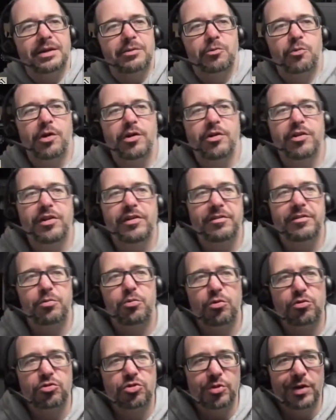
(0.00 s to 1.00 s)
where this will
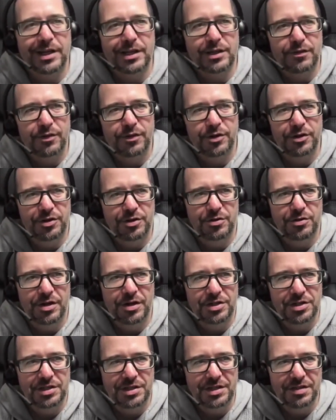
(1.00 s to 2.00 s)
transfer to, not
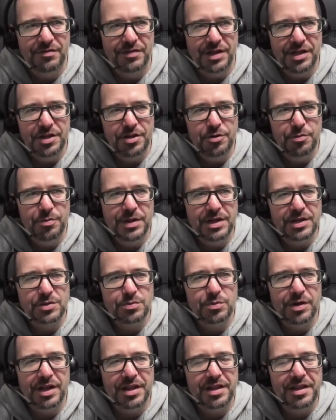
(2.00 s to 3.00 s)
just a video, because when
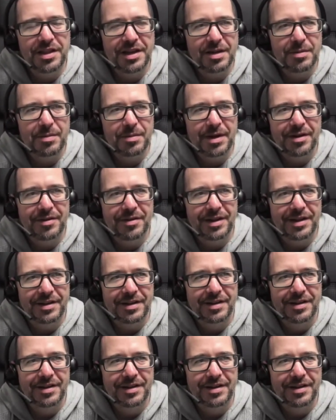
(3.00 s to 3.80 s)
I think about it,